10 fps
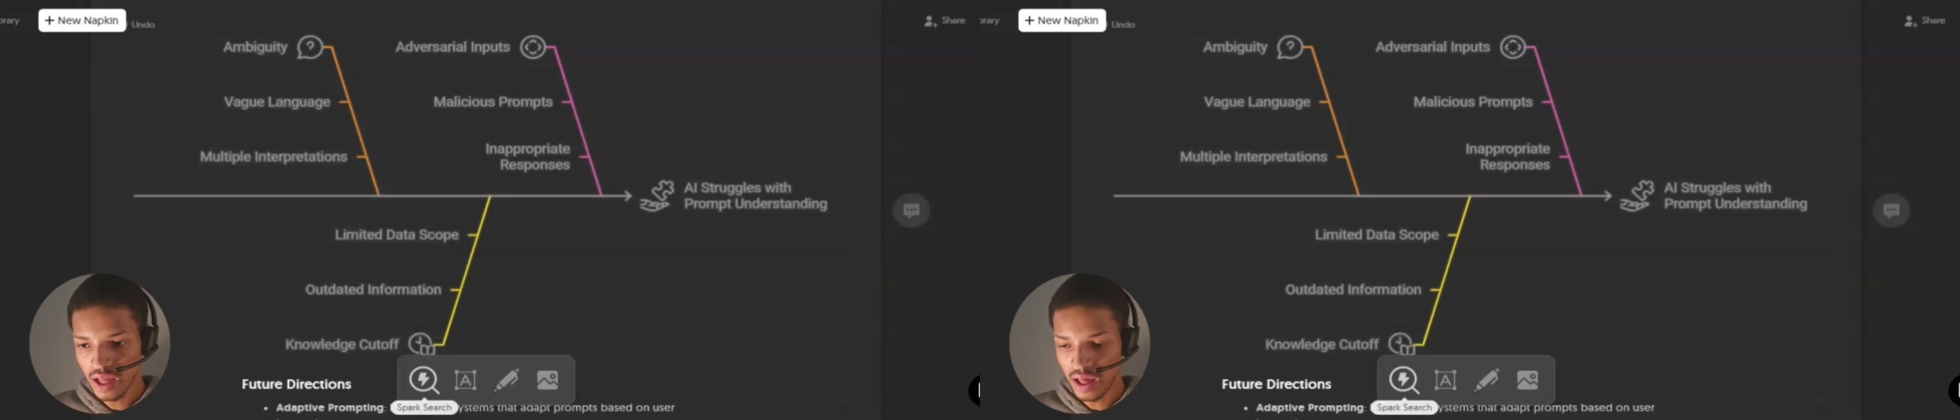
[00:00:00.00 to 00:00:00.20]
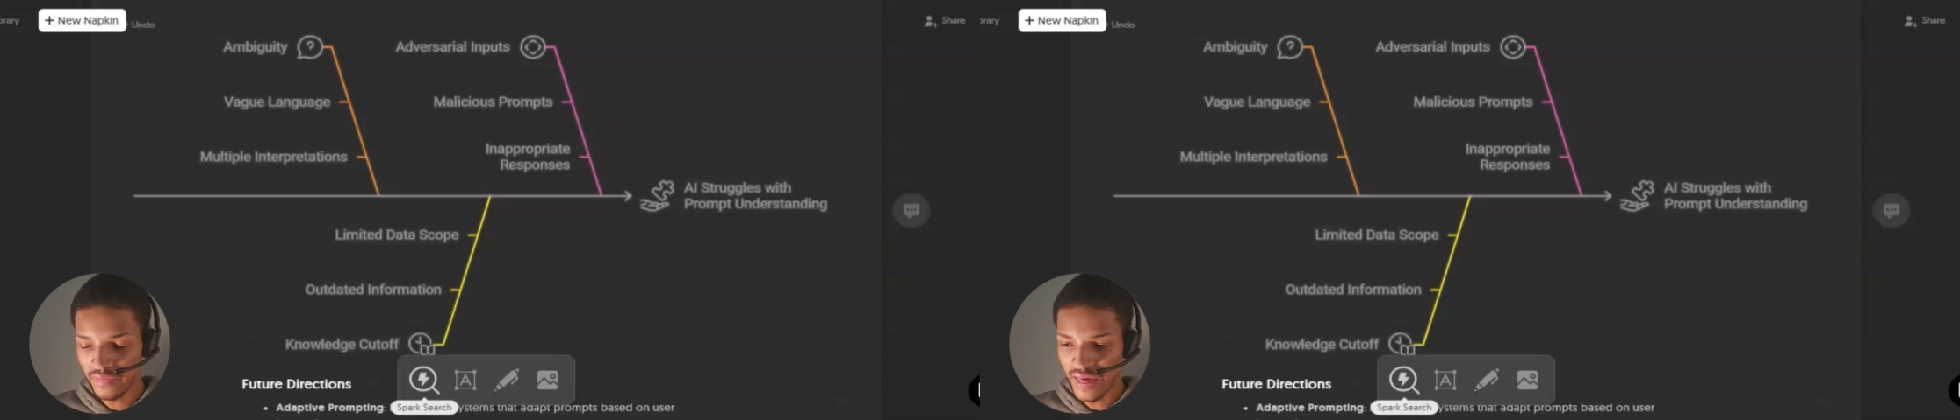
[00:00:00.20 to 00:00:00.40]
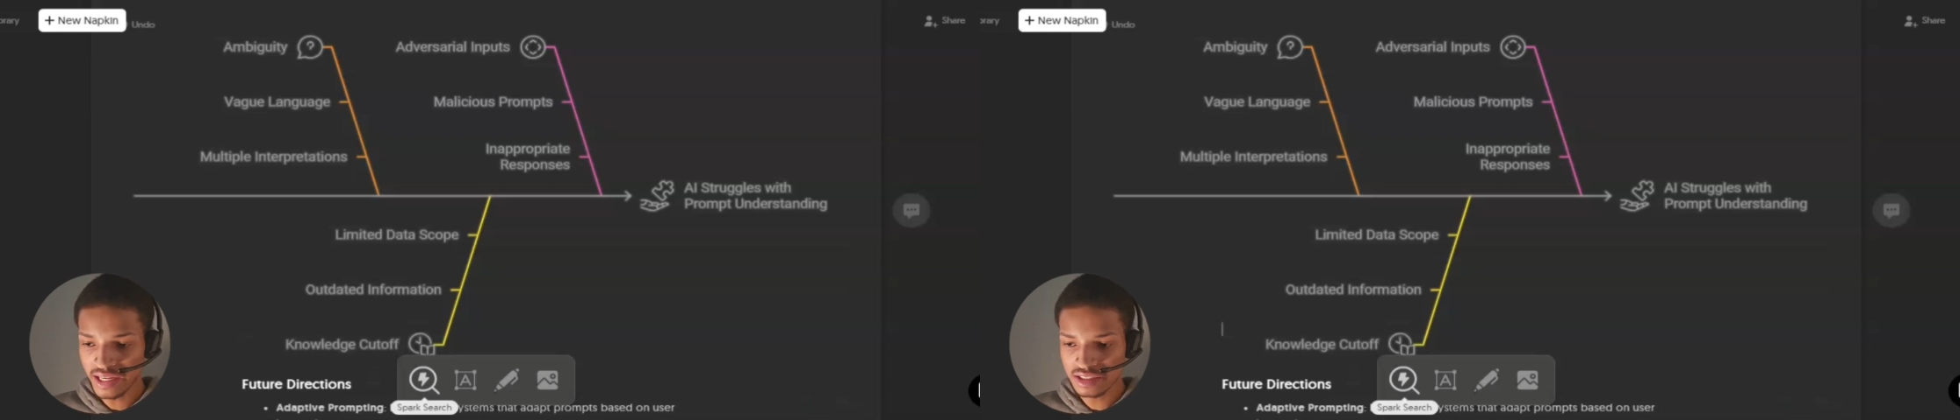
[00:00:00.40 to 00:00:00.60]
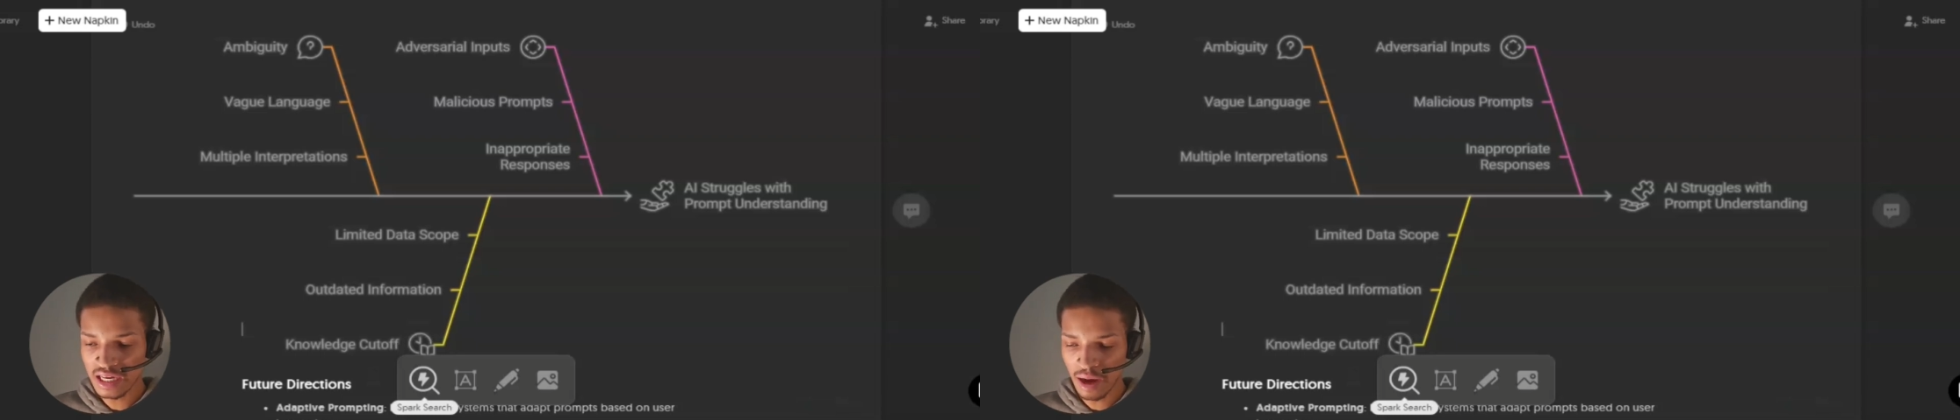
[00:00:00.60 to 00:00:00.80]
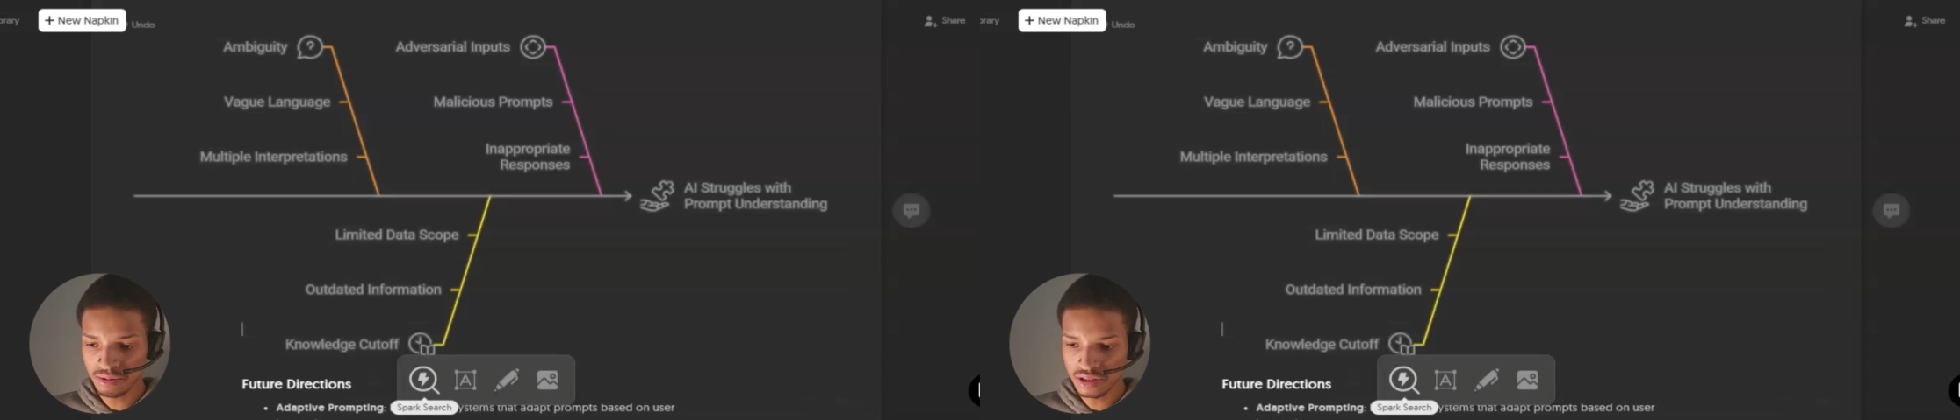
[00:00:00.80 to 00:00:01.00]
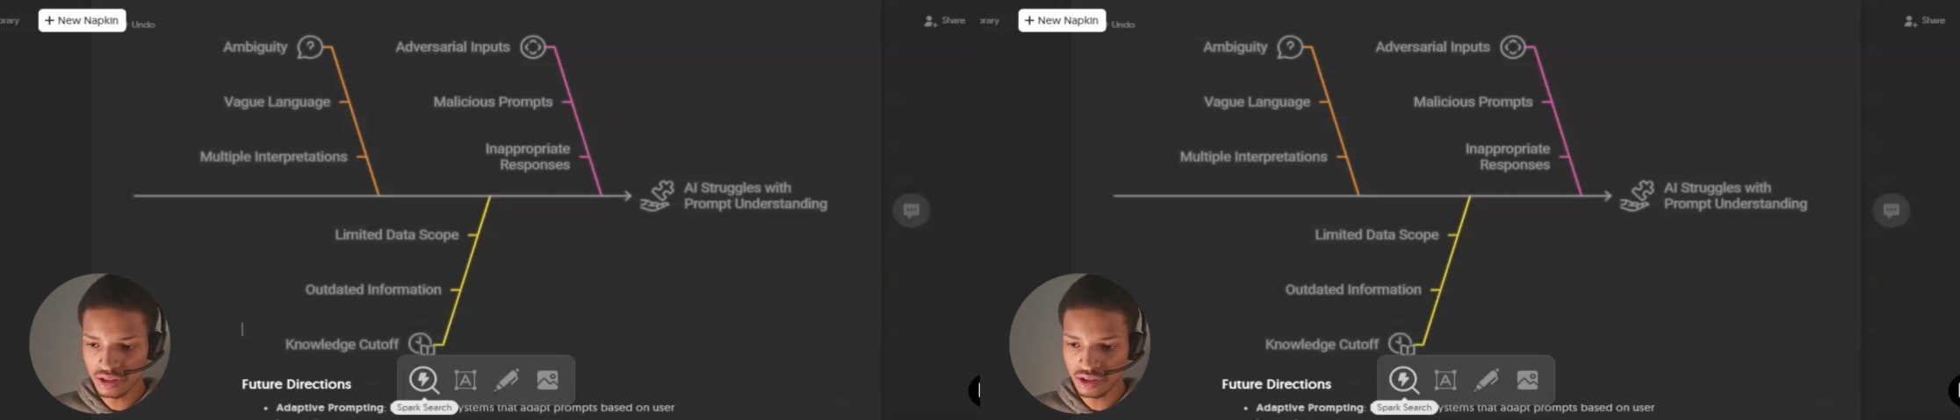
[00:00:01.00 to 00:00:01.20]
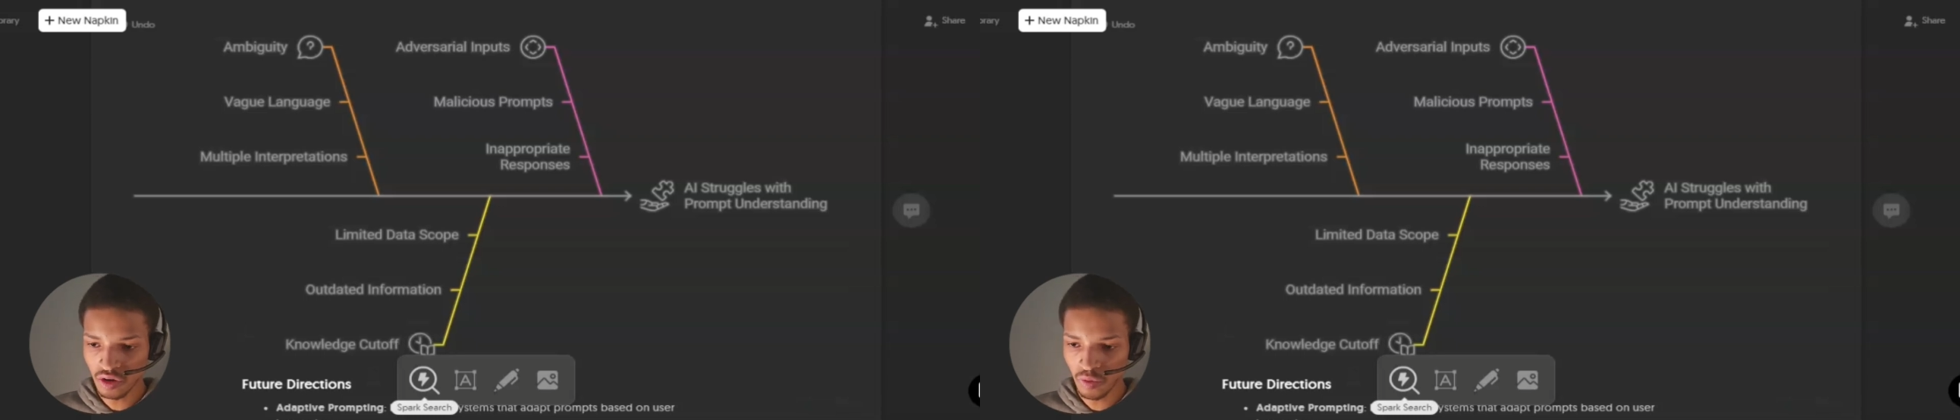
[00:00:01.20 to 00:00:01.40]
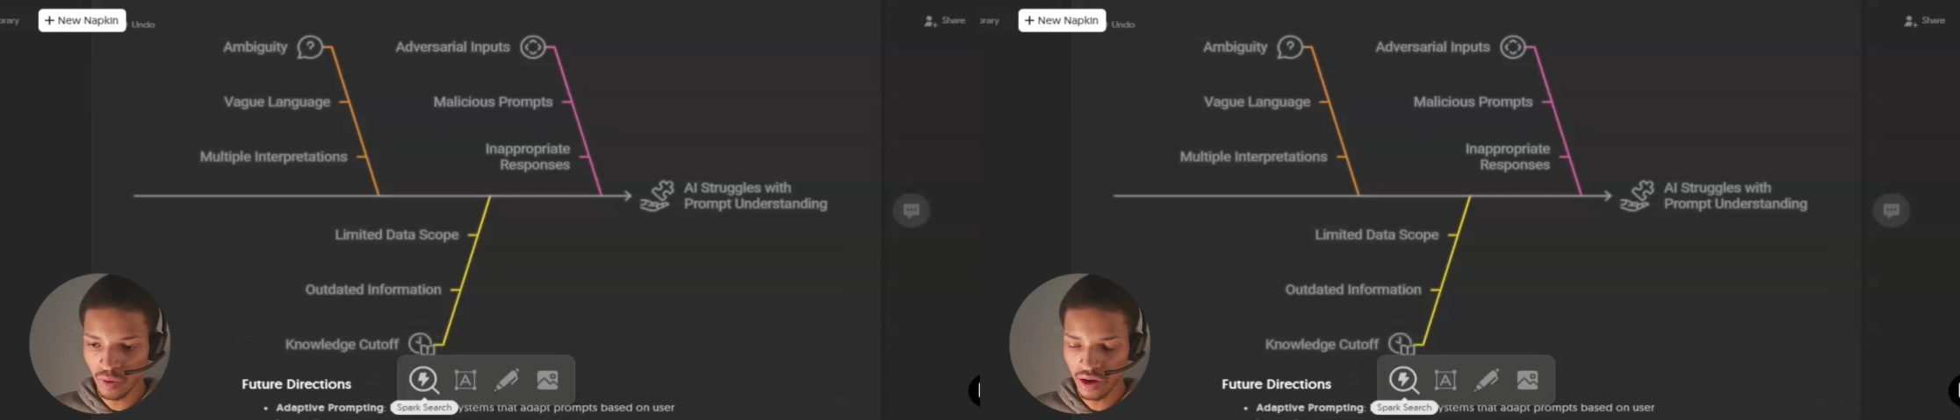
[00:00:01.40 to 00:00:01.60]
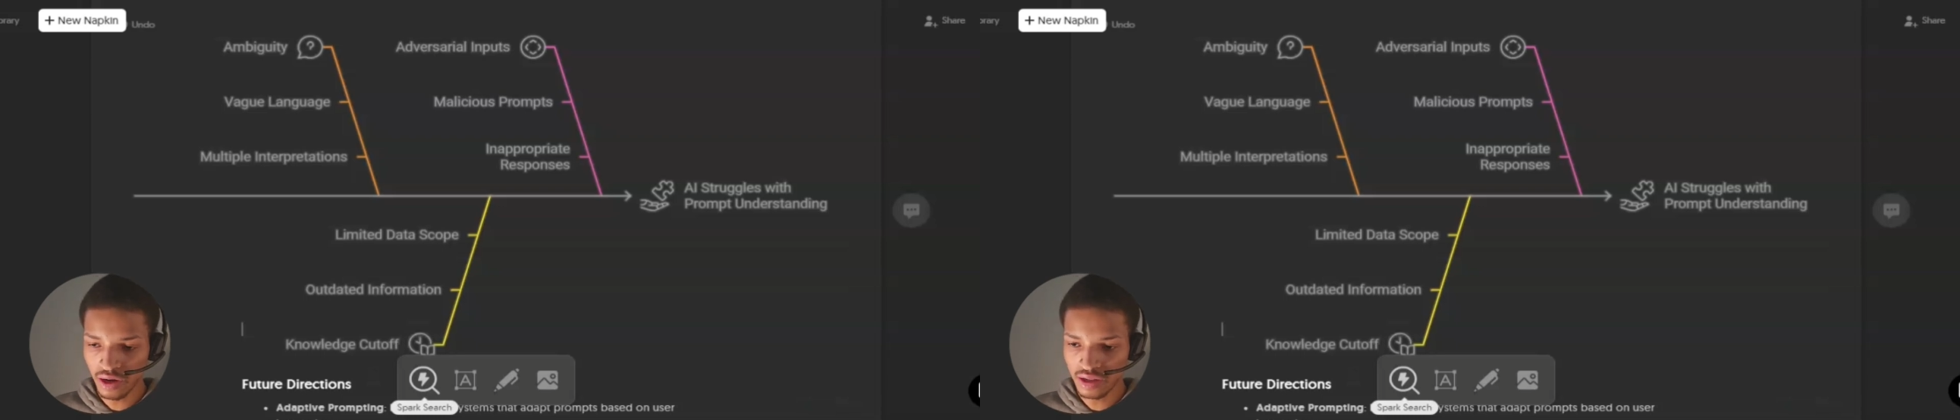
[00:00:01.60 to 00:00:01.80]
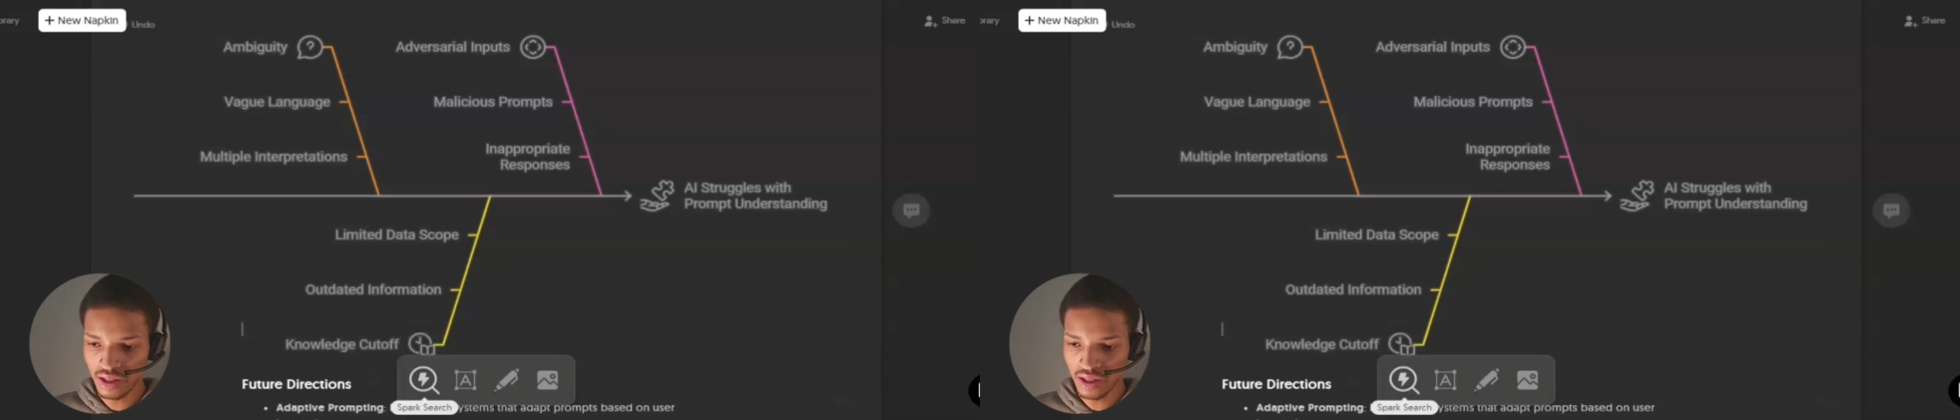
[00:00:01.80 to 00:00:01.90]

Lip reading: And that just helps it so when